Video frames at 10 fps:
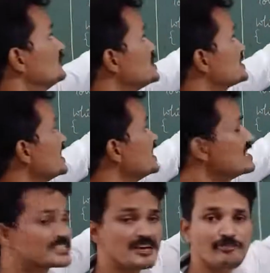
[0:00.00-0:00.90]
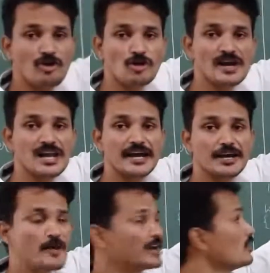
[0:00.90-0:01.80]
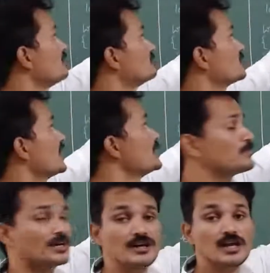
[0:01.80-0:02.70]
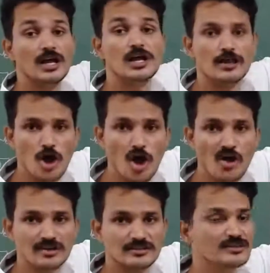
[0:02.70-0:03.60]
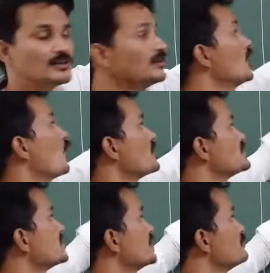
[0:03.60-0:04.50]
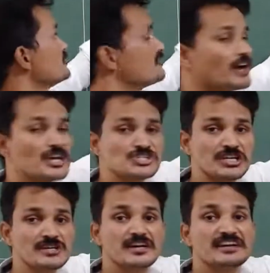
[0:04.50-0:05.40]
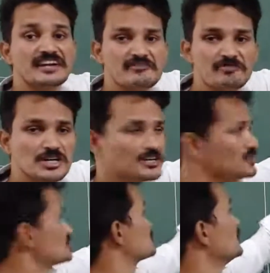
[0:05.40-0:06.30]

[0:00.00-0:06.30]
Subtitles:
This n is the formal argument of type long. What is the name of the function? Reverse.